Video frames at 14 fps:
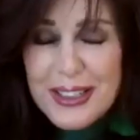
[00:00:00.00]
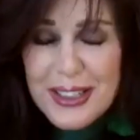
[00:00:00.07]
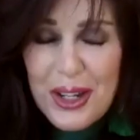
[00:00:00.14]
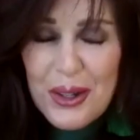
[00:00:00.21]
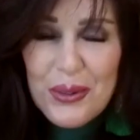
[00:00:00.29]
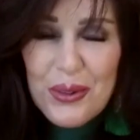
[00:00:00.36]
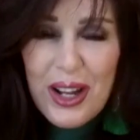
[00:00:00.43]

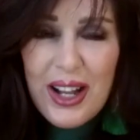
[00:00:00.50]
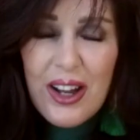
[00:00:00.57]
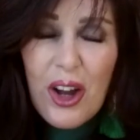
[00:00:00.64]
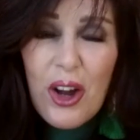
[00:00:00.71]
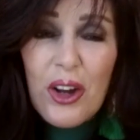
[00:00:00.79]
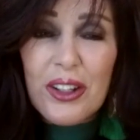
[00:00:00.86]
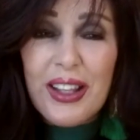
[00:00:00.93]
So
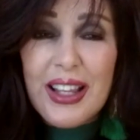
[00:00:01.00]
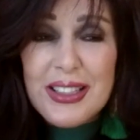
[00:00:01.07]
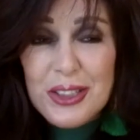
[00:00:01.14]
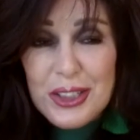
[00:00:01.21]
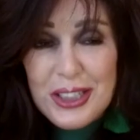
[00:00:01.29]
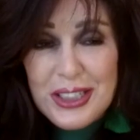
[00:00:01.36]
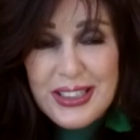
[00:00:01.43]
that's
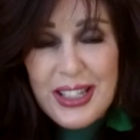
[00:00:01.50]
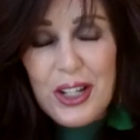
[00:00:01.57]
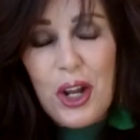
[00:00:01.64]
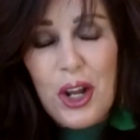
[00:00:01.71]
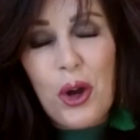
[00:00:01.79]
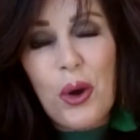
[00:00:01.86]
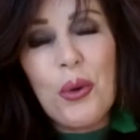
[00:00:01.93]
she said,
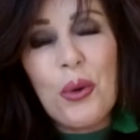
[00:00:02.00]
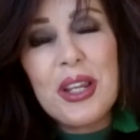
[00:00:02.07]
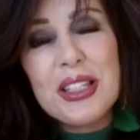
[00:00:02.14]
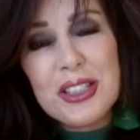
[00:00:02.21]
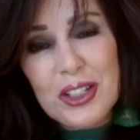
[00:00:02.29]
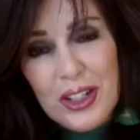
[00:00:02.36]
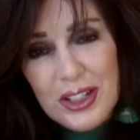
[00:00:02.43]

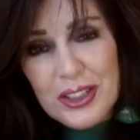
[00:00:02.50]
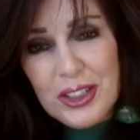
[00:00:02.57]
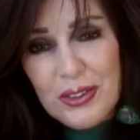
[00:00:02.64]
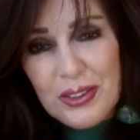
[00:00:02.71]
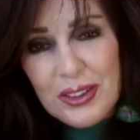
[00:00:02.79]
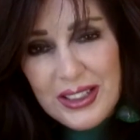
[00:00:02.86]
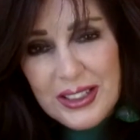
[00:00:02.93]
always talk to
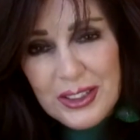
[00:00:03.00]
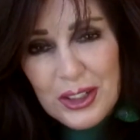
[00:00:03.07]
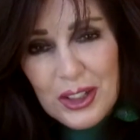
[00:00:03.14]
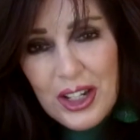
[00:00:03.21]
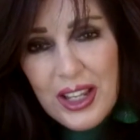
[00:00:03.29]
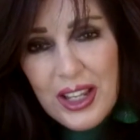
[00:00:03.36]
your lender.